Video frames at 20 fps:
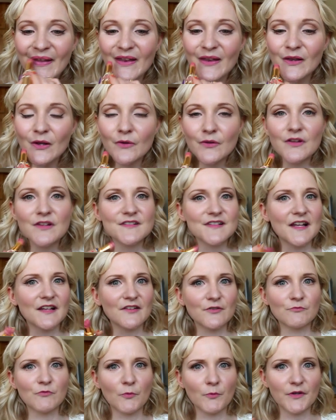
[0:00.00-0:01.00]
Not that there's
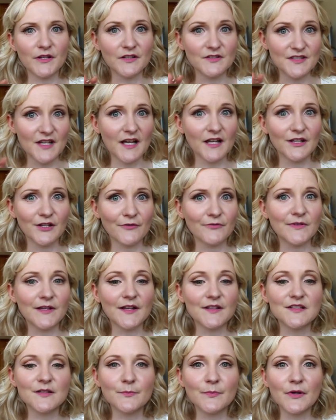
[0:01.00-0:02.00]
anything wrong with glitter, I love
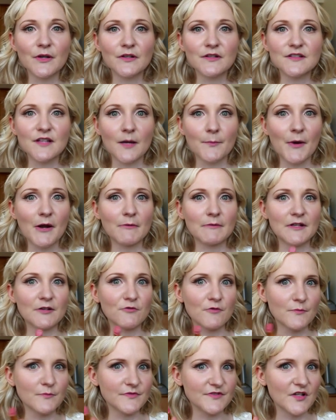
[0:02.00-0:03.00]
glitter, but apparently
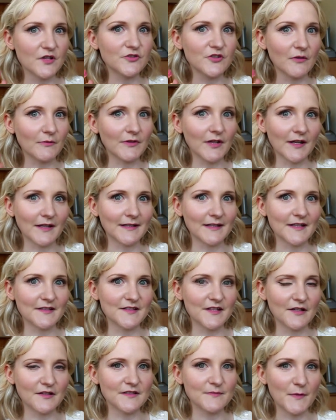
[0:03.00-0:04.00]
grooms don't like
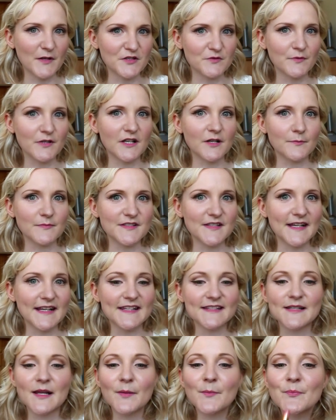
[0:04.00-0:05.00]
glitter, especially when it comes to
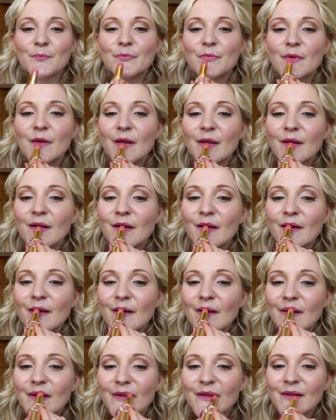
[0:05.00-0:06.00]
kissing.
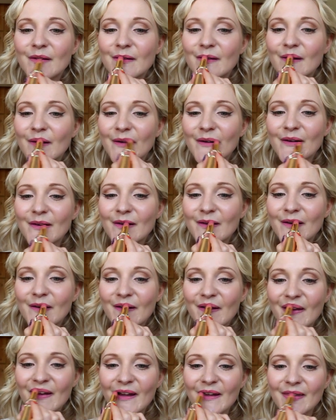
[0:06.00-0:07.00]
So I'm just going
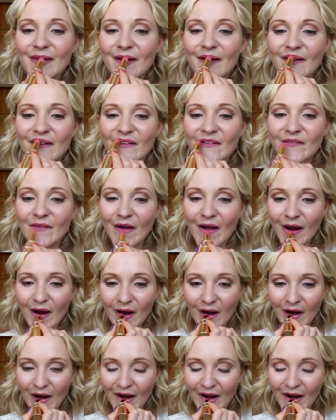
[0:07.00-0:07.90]
to apply that over.